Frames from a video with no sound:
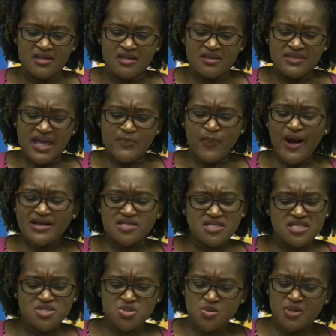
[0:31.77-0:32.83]
They
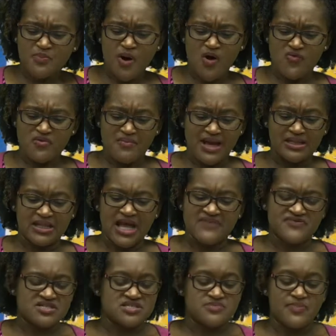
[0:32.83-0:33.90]
practically trip over my
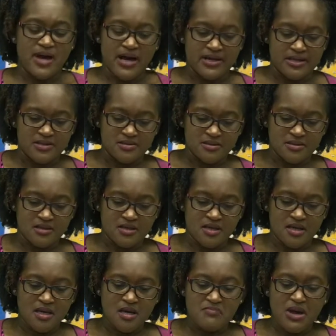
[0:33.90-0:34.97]
lifeless body.
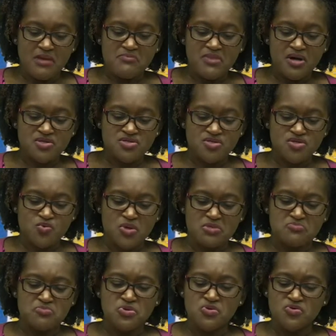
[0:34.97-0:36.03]
My muscles wouldn't
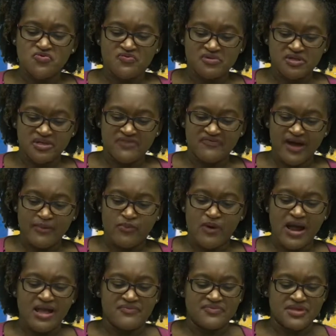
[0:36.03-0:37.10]
move if I
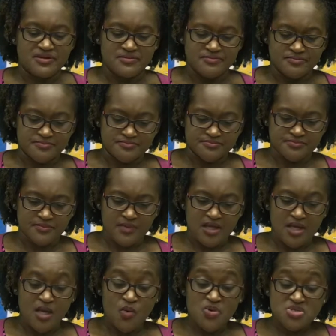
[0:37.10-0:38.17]
bribed them,
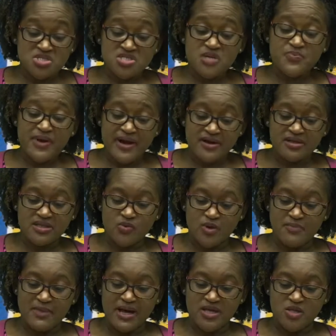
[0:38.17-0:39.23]
which is apparently what
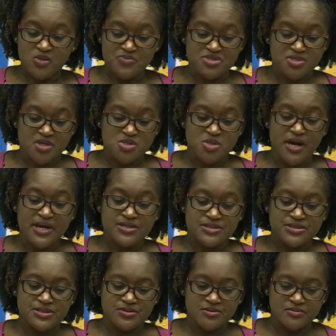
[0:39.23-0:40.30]
my humans are trying to
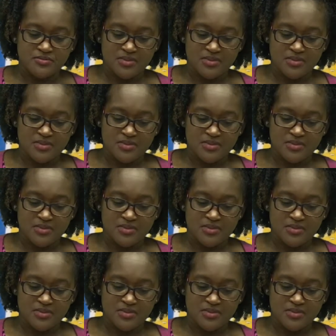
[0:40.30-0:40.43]
do.